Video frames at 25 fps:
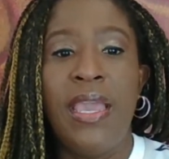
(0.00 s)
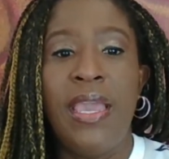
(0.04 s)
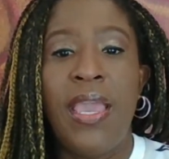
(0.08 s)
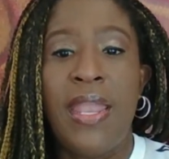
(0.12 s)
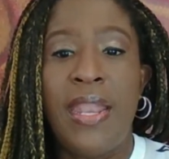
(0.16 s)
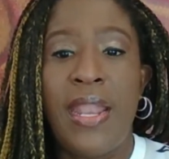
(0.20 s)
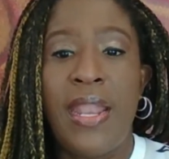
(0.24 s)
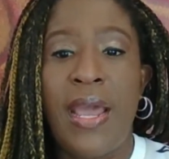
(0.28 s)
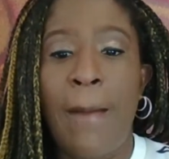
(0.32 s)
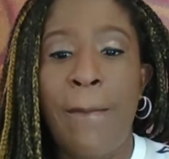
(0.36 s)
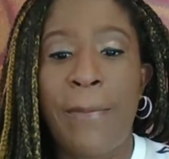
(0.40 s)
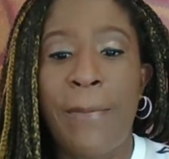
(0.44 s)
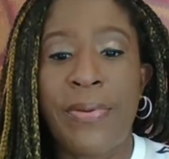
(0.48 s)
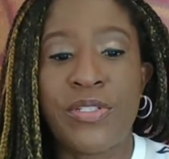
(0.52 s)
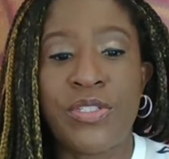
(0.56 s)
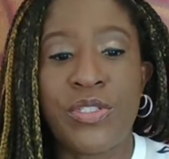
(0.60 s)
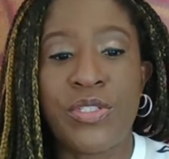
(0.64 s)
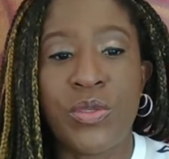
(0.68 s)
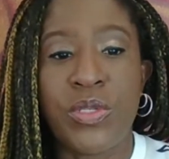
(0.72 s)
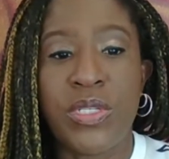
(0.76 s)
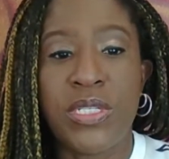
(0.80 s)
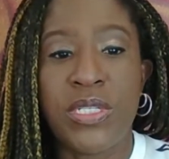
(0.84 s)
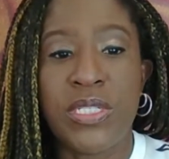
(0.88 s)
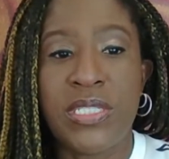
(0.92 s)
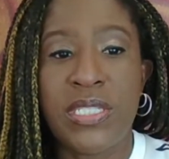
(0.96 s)
an
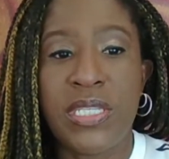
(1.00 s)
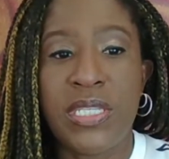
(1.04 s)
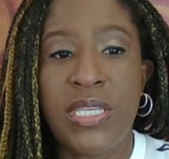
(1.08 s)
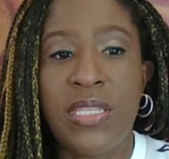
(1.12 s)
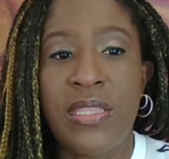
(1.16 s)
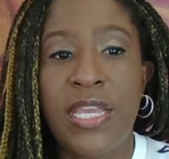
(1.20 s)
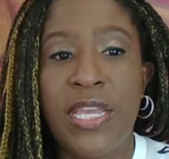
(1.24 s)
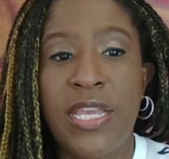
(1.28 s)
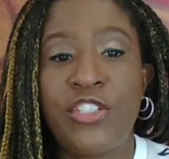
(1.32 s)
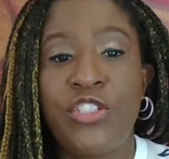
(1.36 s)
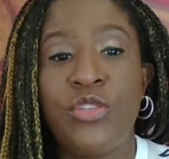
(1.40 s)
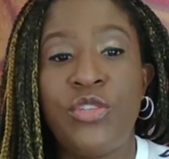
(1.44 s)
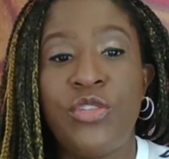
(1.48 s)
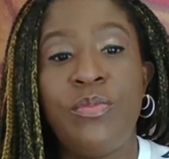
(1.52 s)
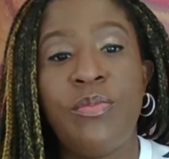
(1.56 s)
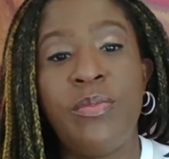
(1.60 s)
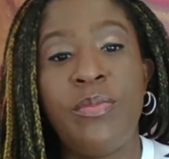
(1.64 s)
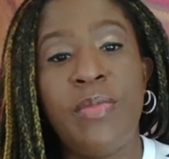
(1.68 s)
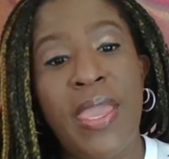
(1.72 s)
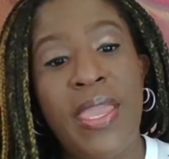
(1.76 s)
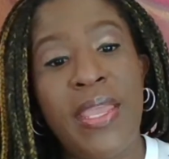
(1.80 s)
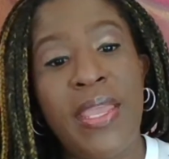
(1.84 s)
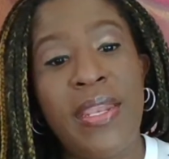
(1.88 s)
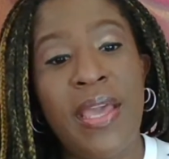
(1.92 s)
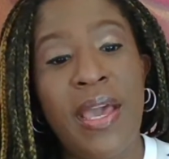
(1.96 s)
opportunity that you
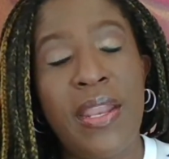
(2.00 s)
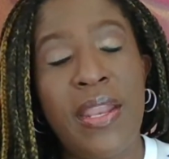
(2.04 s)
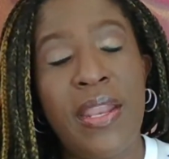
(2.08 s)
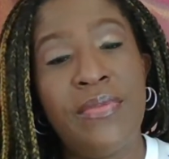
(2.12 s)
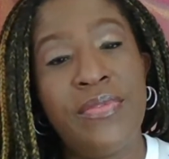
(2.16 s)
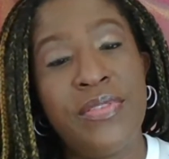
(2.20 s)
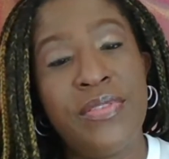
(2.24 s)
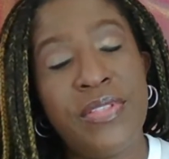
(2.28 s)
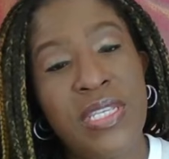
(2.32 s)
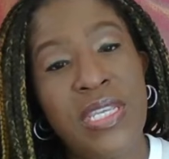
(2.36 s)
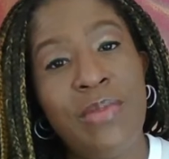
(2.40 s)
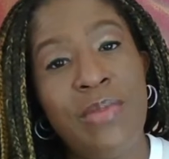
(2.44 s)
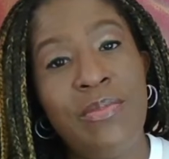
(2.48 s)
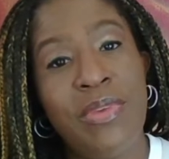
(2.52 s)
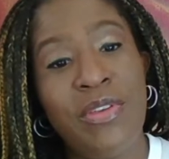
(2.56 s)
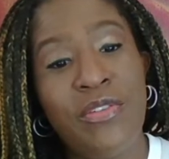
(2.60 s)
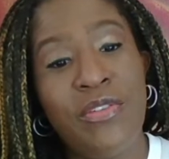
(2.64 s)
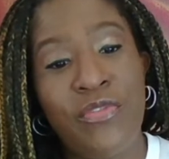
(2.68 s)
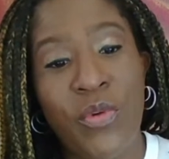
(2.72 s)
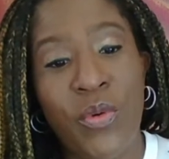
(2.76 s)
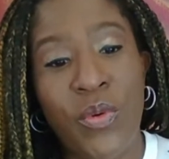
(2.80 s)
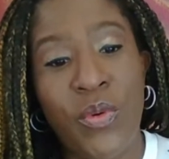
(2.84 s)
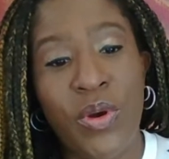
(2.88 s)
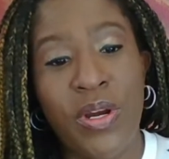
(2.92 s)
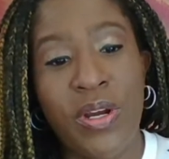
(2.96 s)
may not have seen
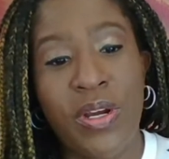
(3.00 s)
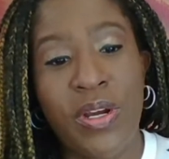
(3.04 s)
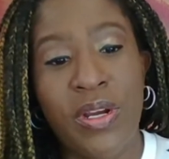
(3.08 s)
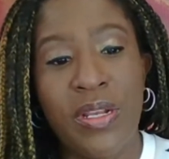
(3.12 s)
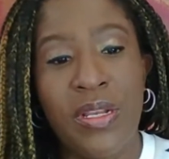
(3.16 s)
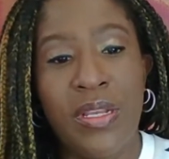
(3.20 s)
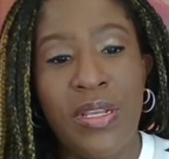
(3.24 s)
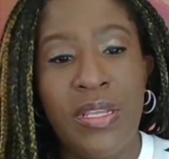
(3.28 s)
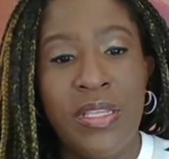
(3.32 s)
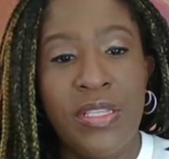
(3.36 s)
before.